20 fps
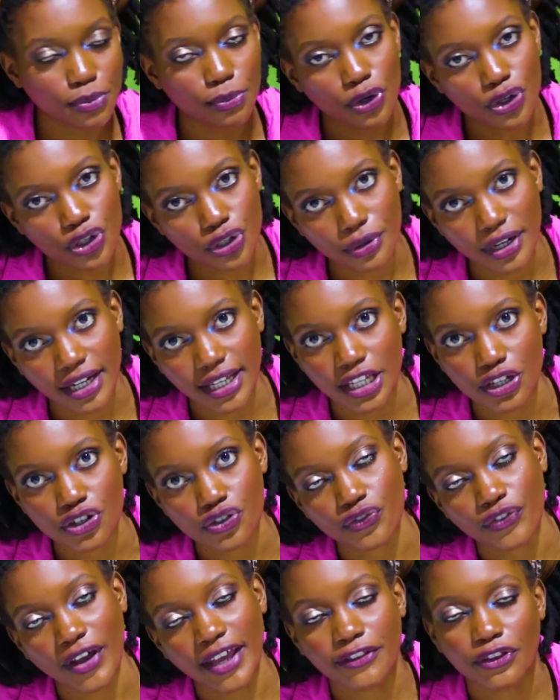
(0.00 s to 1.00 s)
It's more tricky
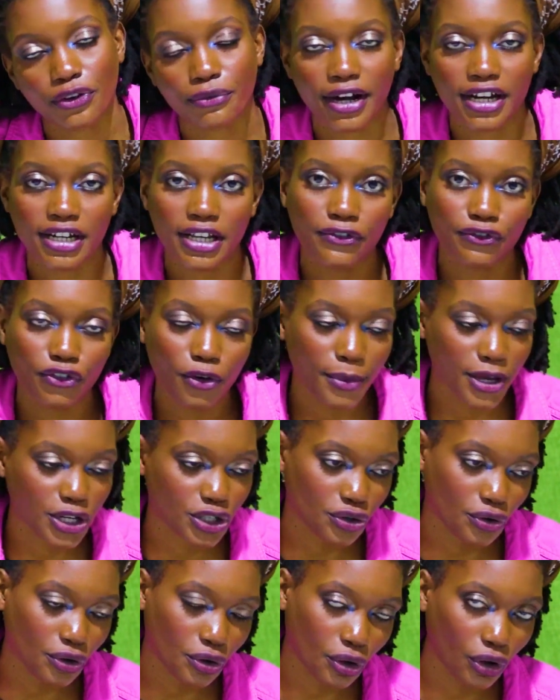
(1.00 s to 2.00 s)
to find the right
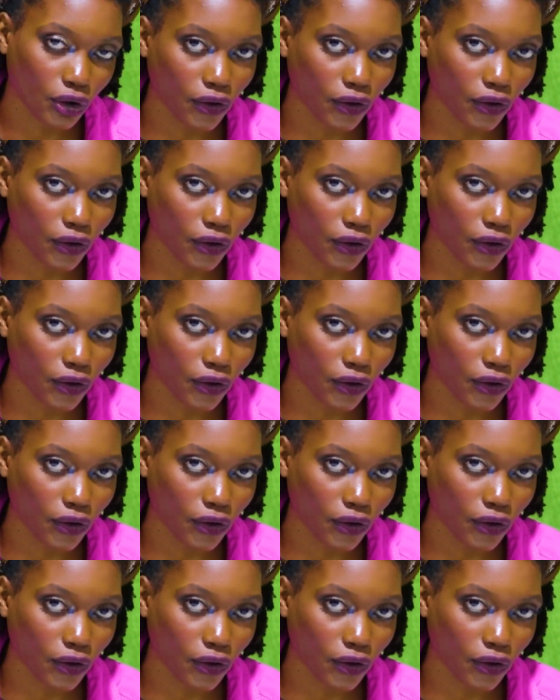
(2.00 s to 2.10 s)
information on